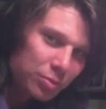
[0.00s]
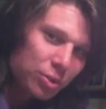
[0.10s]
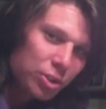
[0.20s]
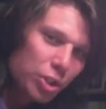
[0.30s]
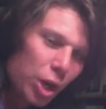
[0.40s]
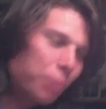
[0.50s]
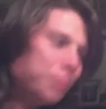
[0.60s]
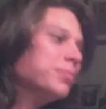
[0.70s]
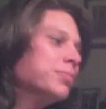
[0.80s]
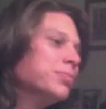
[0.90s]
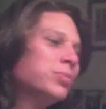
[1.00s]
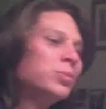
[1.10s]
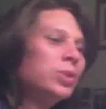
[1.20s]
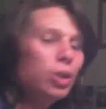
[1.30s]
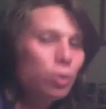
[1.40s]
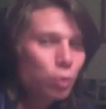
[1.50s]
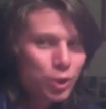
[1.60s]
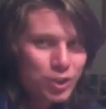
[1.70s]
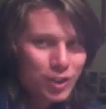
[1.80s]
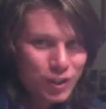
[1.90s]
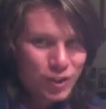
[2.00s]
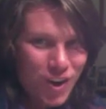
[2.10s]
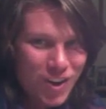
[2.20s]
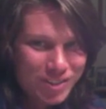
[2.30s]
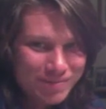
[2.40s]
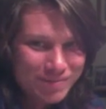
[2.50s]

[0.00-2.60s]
So we're gonna sing a song.